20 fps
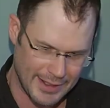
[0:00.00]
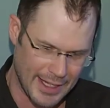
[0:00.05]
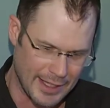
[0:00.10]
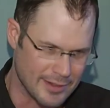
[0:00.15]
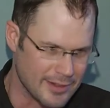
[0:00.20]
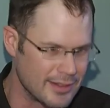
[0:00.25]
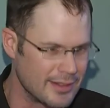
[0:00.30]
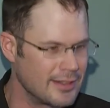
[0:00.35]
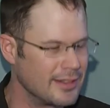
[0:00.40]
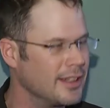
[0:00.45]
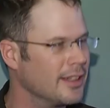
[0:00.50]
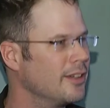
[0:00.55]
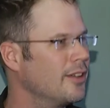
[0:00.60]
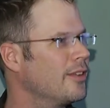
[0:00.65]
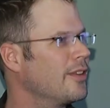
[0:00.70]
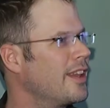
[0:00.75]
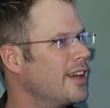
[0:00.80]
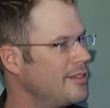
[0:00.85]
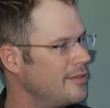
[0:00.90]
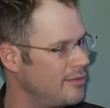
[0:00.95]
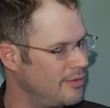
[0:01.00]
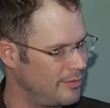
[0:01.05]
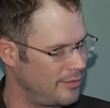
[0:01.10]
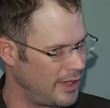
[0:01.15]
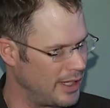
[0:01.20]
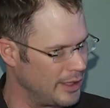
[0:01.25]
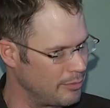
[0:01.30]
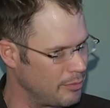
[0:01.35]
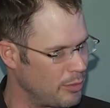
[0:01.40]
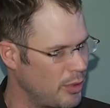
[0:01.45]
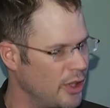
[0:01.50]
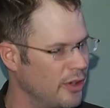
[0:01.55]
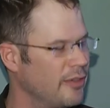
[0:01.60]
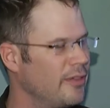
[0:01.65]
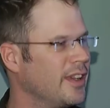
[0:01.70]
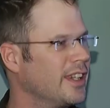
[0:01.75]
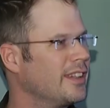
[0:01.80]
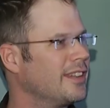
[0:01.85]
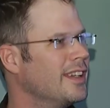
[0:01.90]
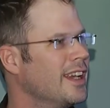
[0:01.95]
yes, that like
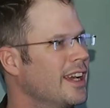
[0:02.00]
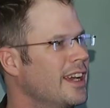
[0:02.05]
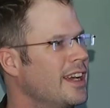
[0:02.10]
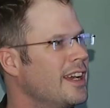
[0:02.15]
perfect